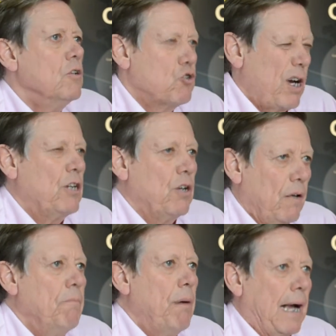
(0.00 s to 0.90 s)
try to
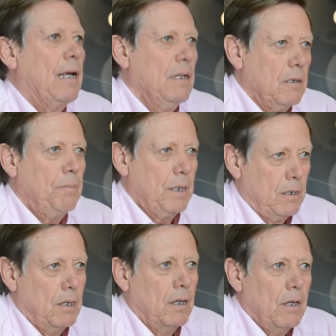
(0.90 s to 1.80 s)
give back a little bit
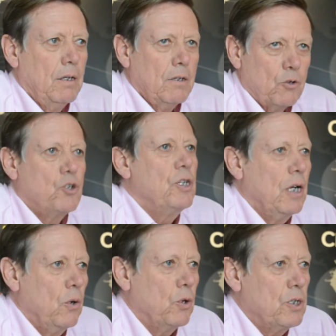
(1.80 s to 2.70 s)
to
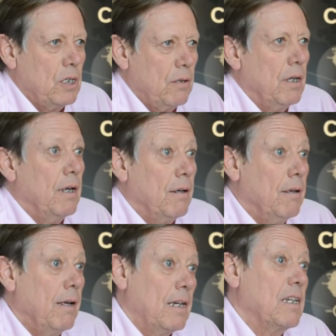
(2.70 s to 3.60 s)
Chile what Chile
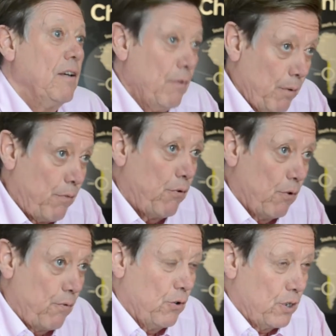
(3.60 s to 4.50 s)
has given me
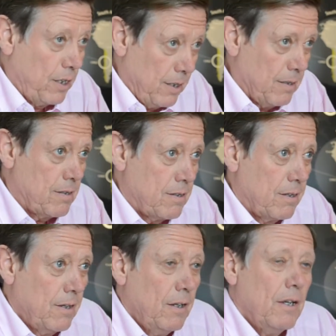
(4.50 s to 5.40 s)
for 40 years.
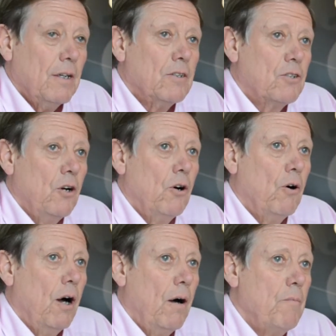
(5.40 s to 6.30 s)

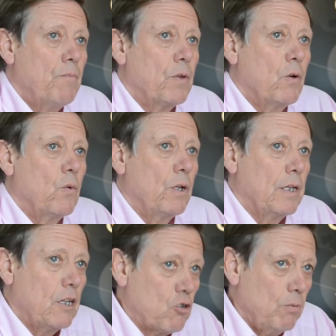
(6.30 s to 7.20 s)
So when
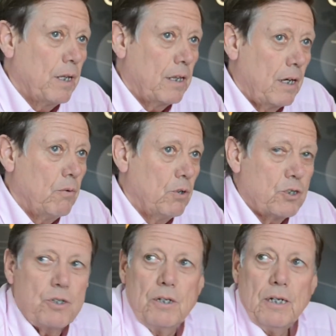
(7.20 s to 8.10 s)
they told me that there
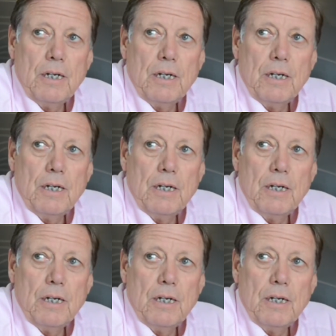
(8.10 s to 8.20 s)
was